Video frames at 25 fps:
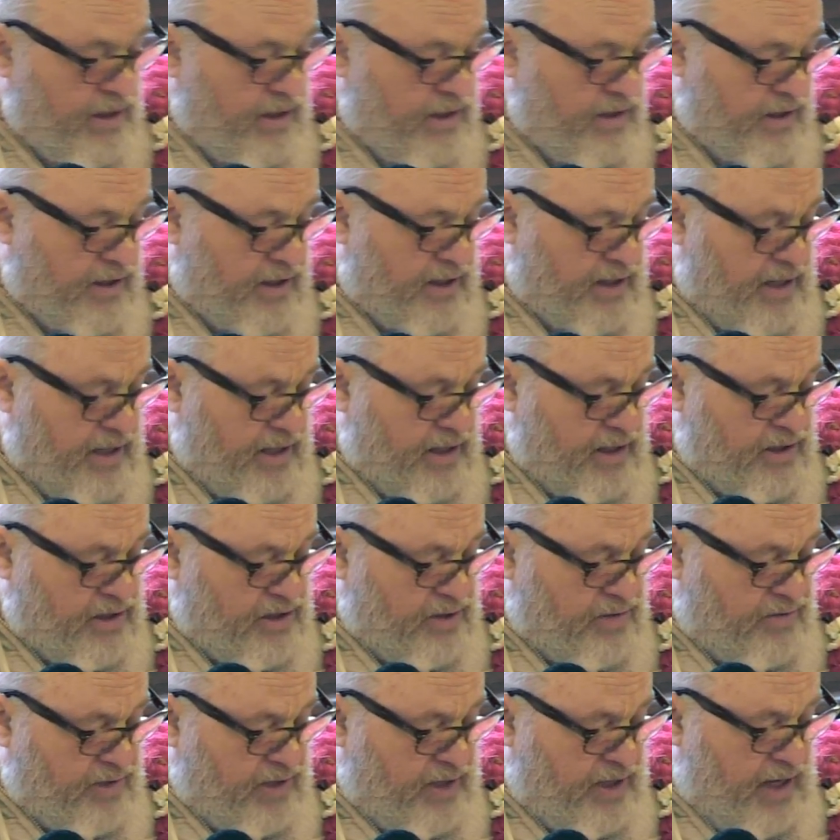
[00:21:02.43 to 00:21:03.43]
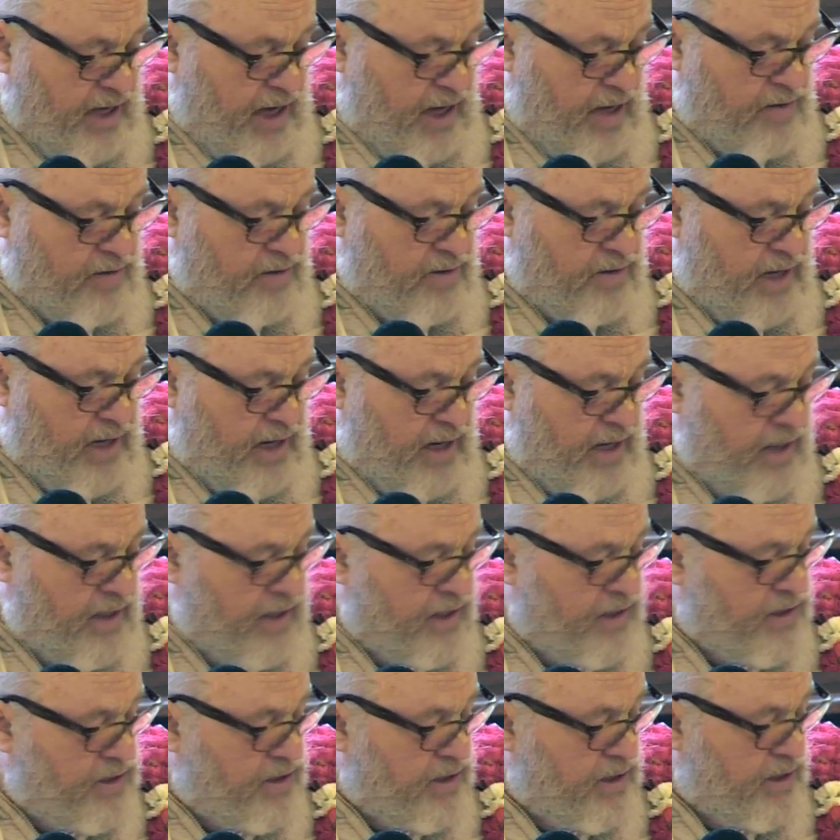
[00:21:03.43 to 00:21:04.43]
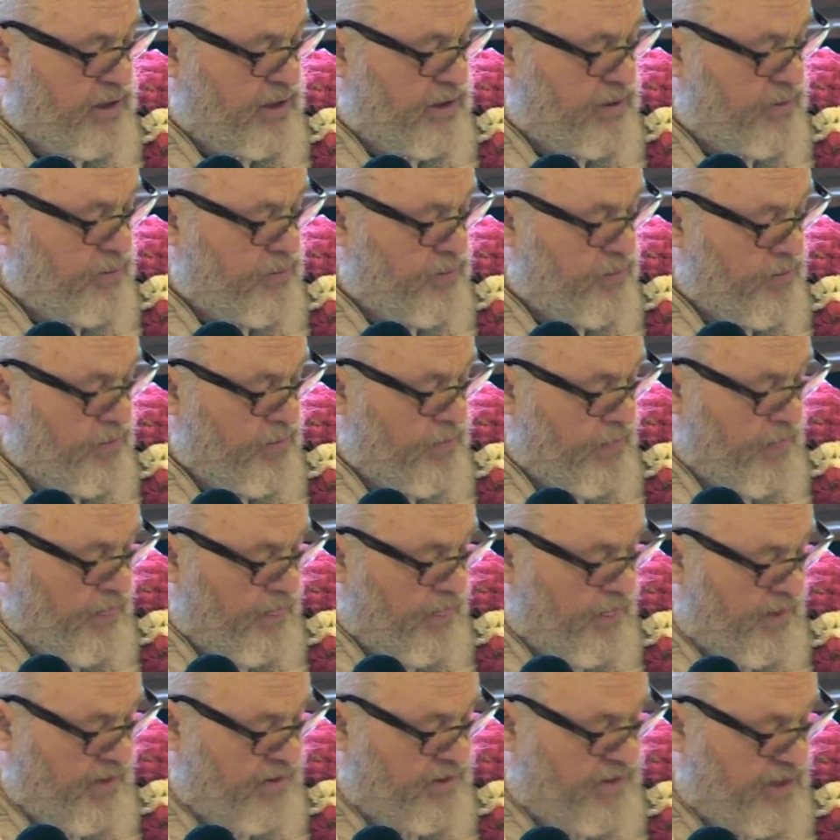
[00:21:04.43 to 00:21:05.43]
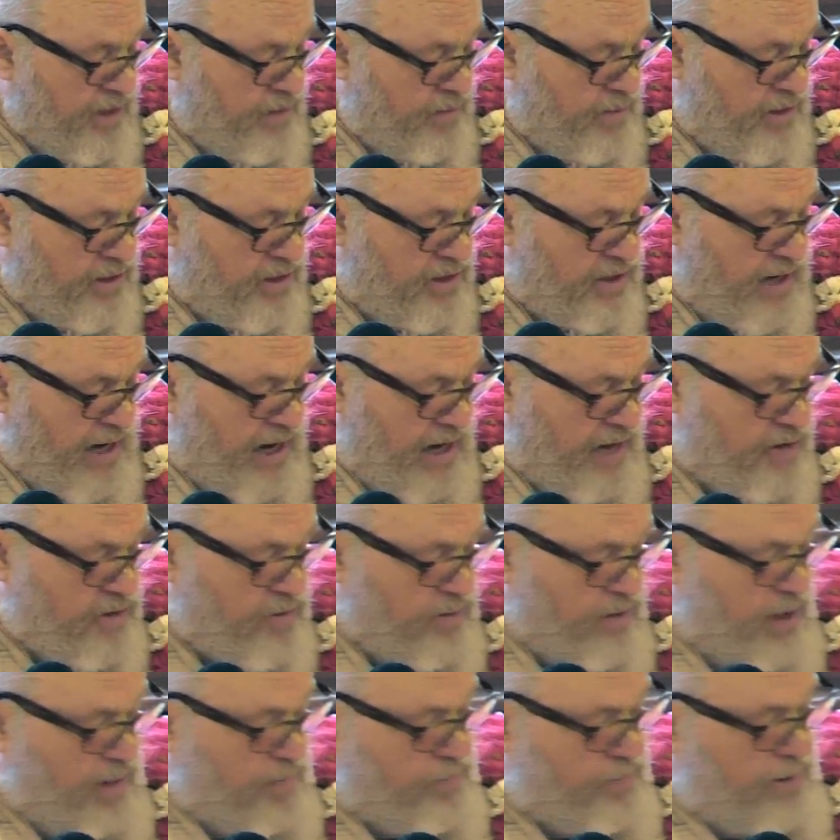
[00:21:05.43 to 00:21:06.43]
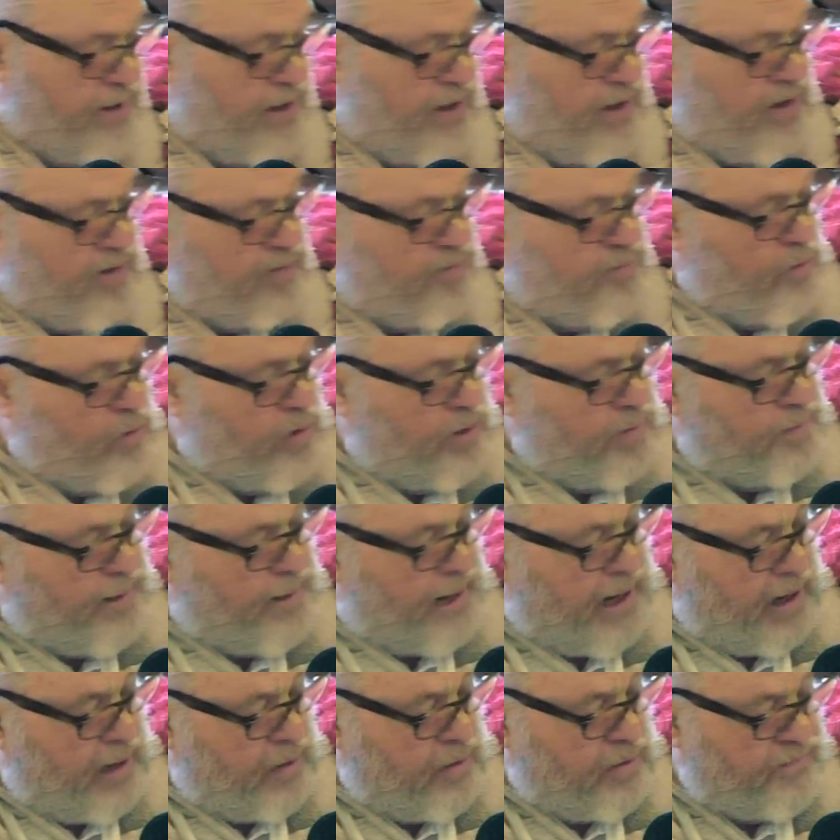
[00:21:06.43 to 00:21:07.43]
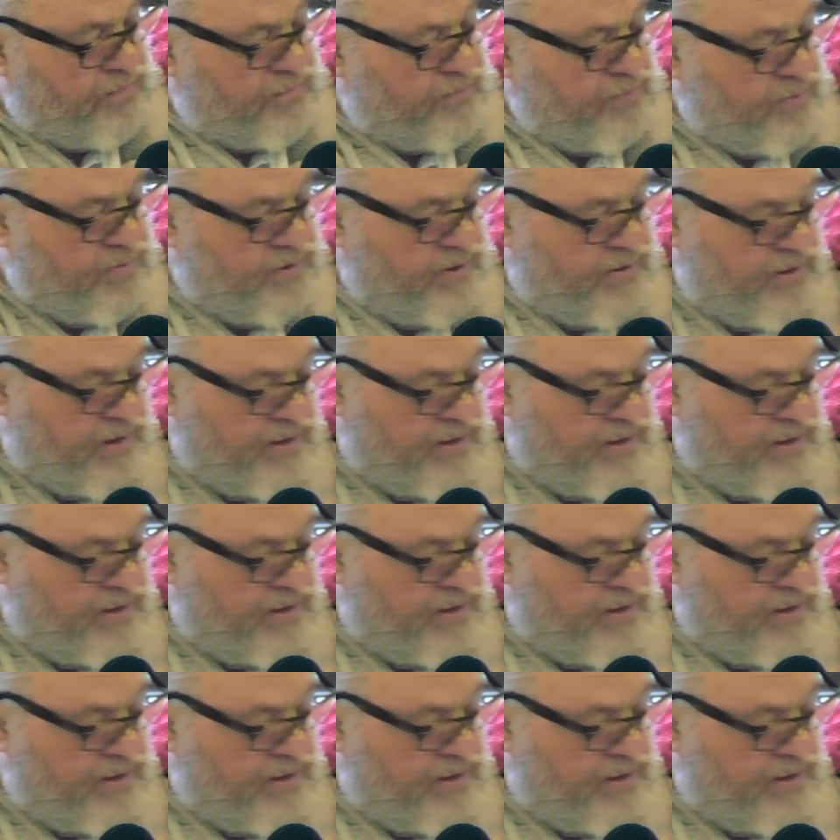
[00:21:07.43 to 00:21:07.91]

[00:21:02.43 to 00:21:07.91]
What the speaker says: the kings of the Yadu dynasty. The demons naturally appeared more powerful than the